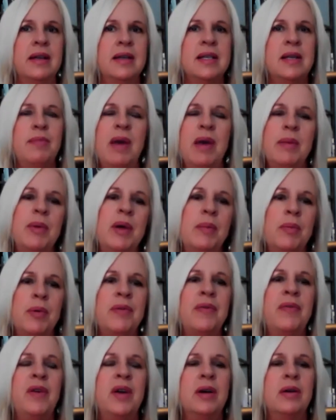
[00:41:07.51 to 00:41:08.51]
to make people
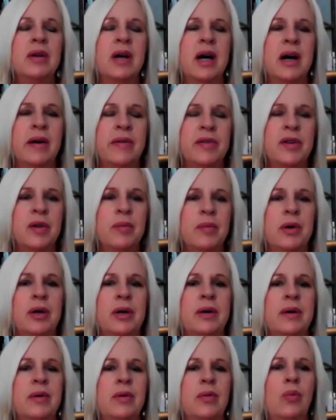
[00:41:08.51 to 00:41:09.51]
feel
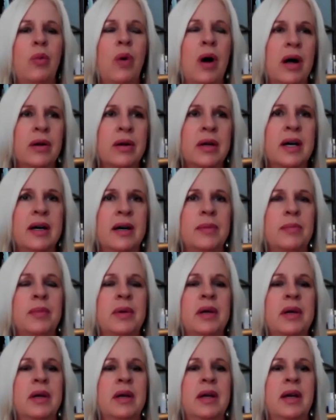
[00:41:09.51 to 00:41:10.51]
comfortable, welcome,